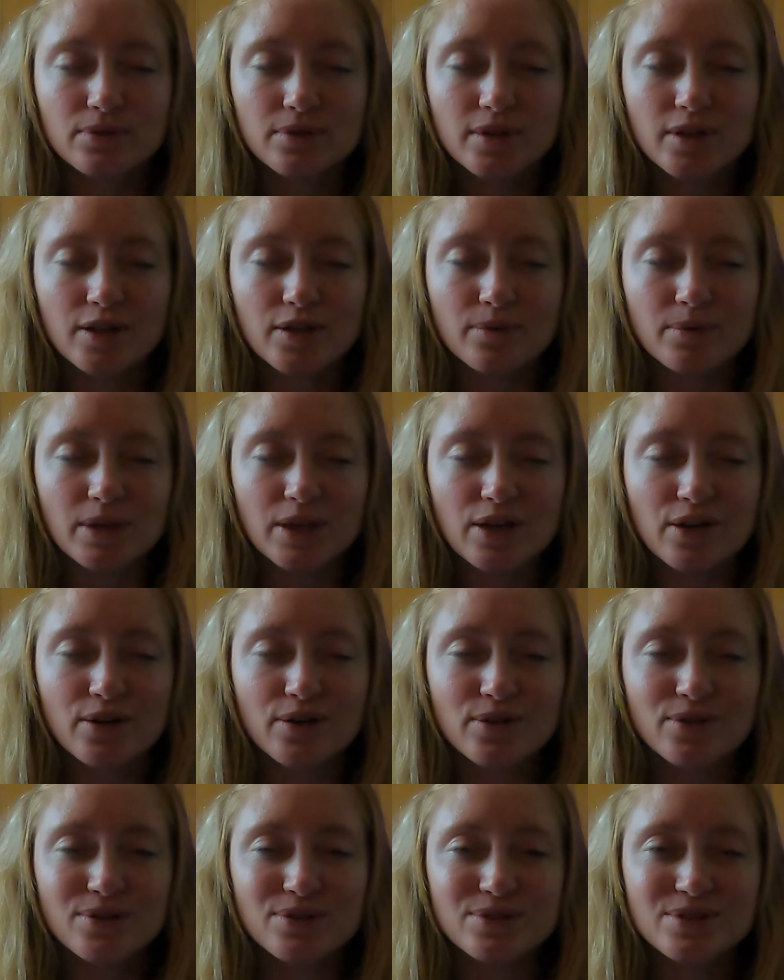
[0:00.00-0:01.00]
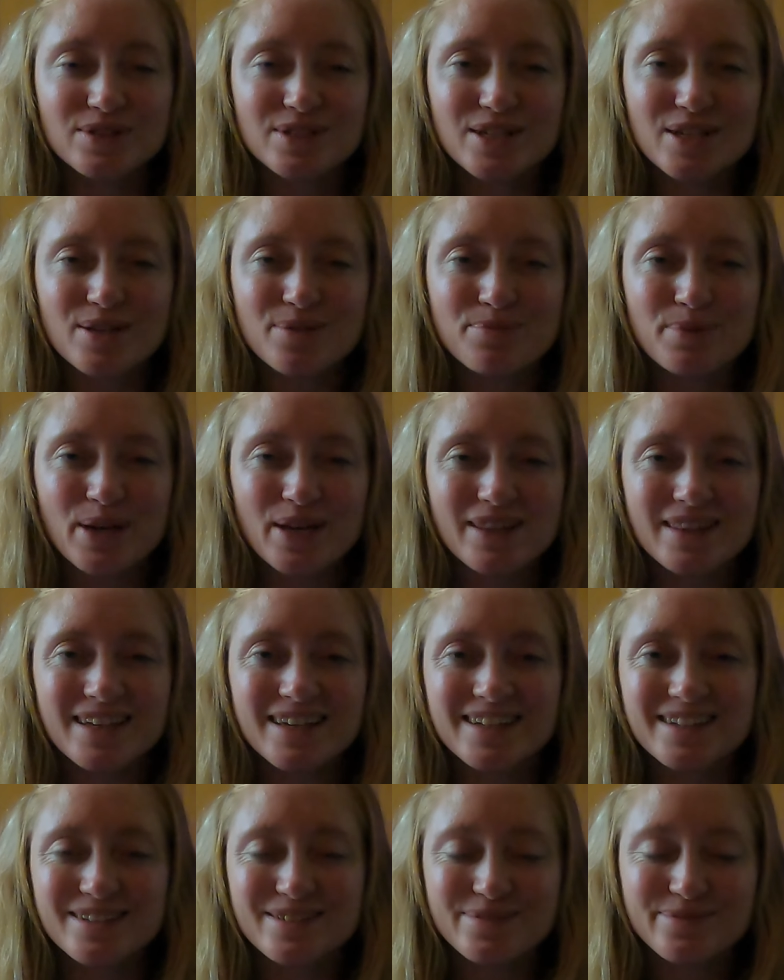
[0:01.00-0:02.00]
Here we go. Deep breath
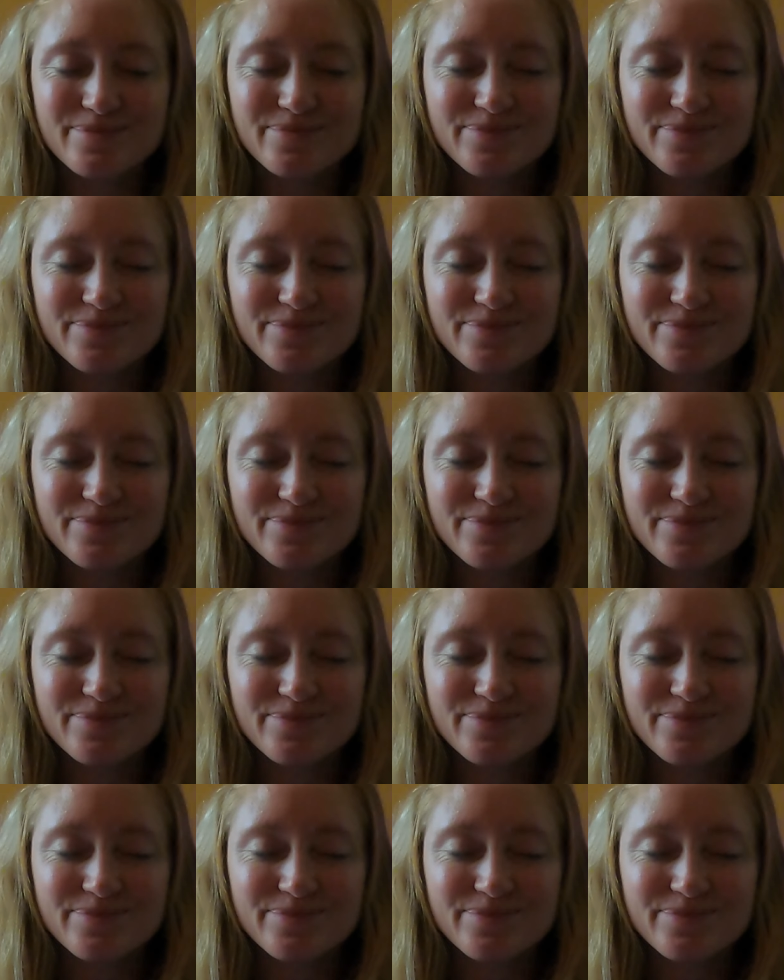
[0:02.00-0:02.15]
in.